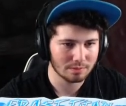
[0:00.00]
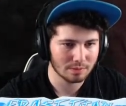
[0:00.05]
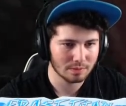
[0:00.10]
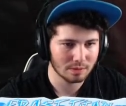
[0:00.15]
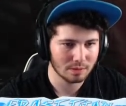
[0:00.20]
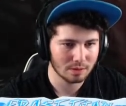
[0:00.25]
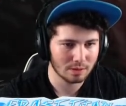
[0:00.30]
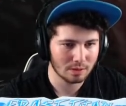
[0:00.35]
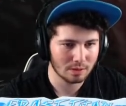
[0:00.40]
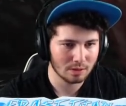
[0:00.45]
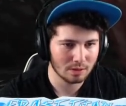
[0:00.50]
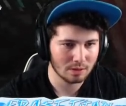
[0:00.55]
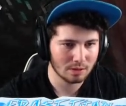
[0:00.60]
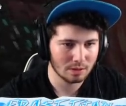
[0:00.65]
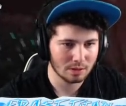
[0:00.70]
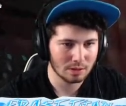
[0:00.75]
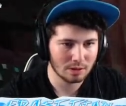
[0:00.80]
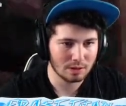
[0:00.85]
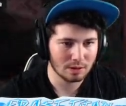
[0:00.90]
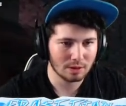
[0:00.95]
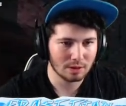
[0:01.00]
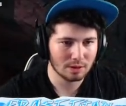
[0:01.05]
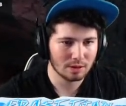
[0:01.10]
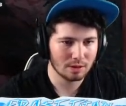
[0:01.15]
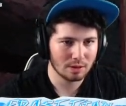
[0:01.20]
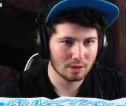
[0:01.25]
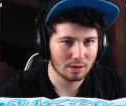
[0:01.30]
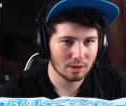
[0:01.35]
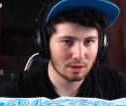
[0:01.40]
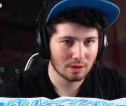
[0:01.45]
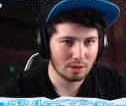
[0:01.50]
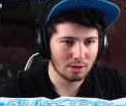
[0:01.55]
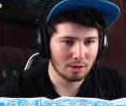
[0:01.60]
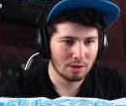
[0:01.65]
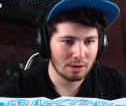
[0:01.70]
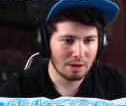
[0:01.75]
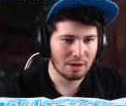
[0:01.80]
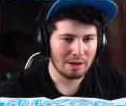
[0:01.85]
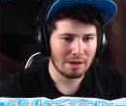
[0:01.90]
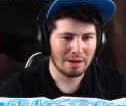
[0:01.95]

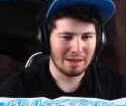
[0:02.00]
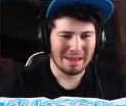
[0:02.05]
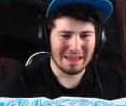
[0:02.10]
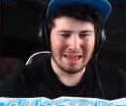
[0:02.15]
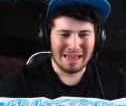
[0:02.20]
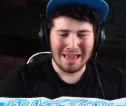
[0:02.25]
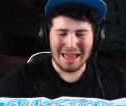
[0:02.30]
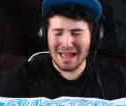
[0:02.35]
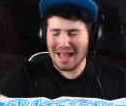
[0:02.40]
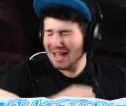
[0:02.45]
Nothing is said.